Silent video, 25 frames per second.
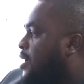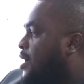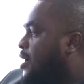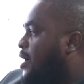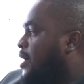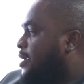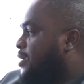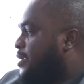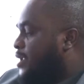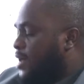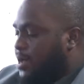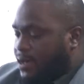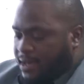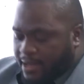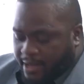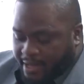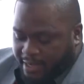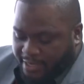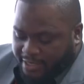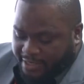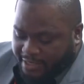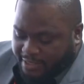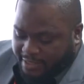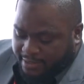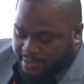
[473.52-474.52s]
And
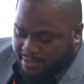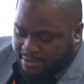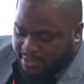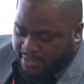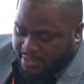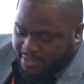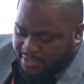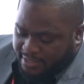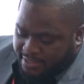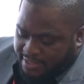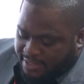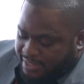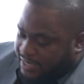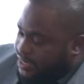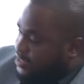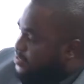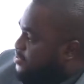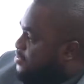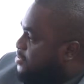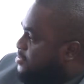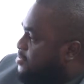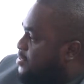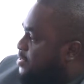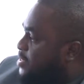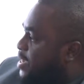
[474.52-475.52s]
the last
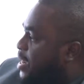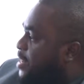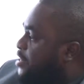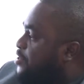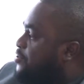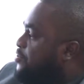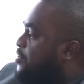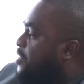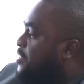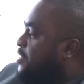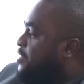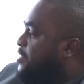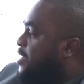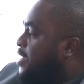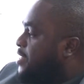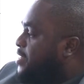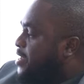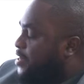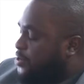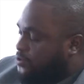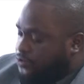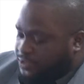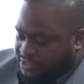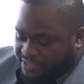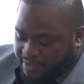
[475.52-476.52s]
is an
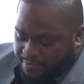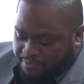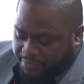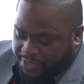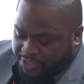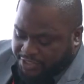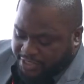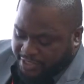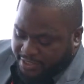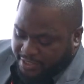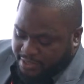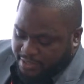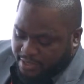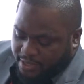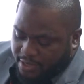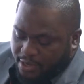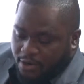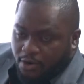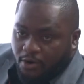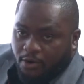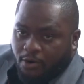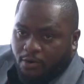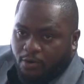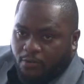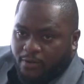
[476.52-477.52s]
inaccurate submission,
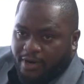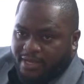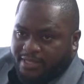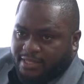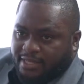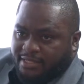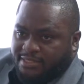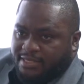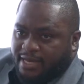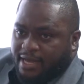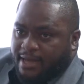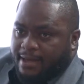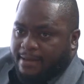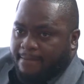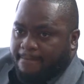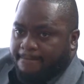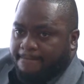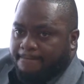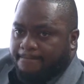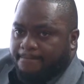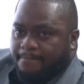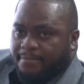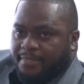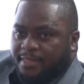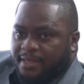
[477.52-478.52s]
where that
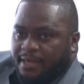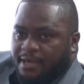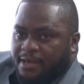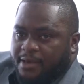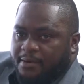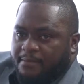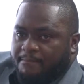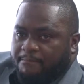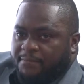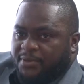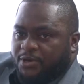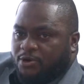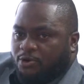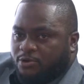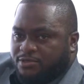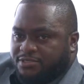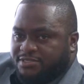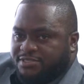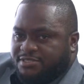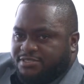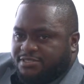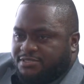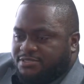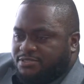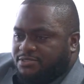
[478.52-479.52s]

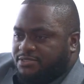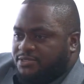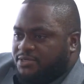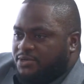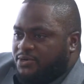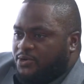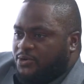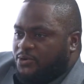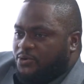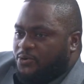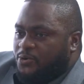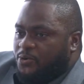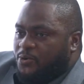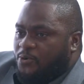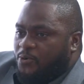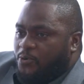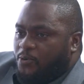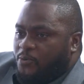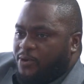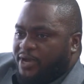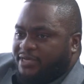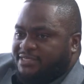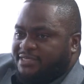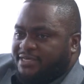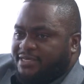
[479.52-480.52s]
because
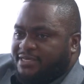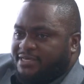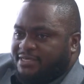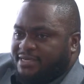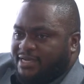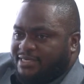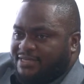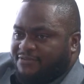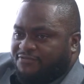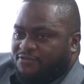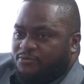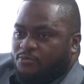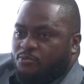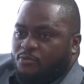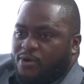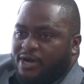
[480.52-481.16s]
we are taking data from